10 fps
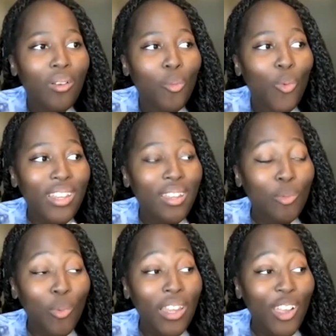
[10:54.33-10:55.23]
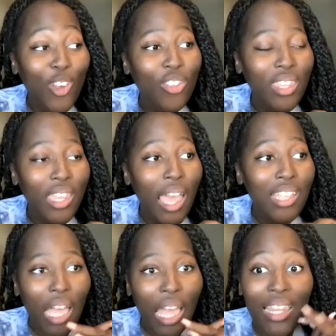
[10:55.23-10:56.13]
when I got the
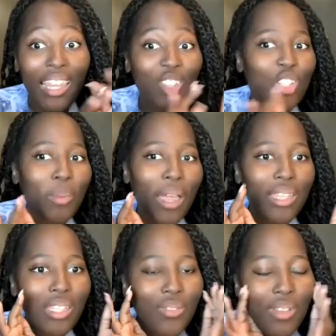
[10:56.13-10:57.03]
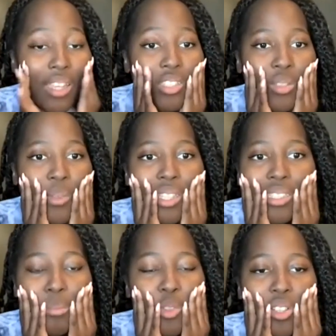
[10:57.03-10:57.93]
yes, I literally panicked for like 2 weeks.
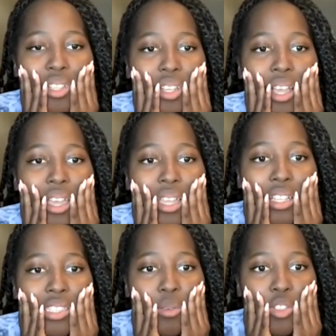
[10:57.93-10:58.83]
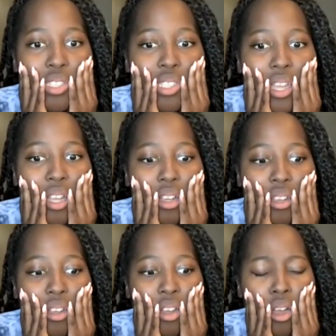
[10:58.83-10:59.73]
I'm not gonna lie, because I was just like,
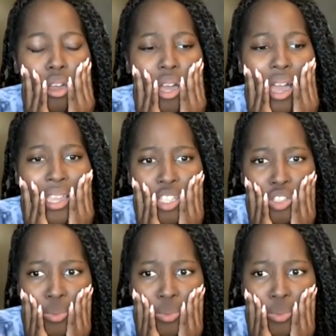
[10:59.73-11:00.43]
I can do